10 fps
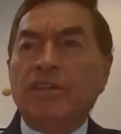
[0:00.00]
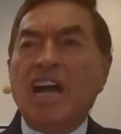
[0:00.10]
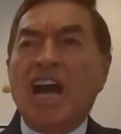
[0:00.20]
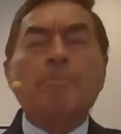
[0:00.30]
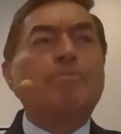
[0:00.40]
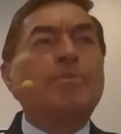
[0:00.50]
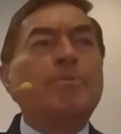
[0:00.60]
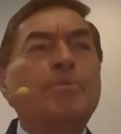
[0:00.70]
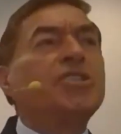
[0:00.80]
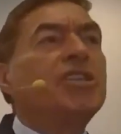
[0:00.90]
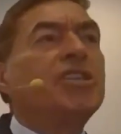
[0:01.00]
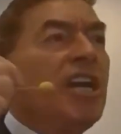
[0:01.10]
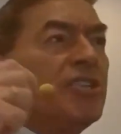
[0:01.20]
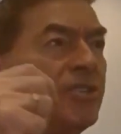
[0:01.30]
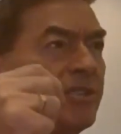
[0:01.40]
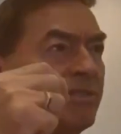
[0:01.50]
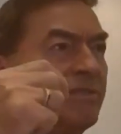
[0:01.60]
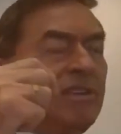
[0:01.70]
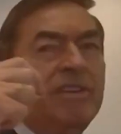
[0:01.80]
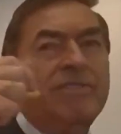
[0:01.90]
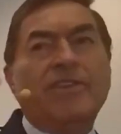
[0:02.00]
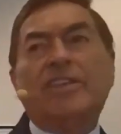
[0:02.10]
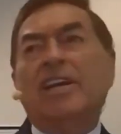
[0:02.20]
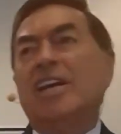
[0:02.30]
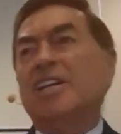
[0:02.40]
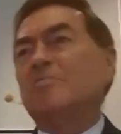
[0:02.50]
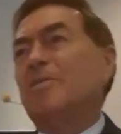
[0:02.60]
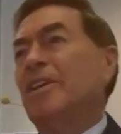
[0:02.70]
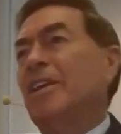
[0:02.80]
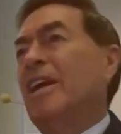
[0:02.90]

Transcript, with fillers: appreciation from the husband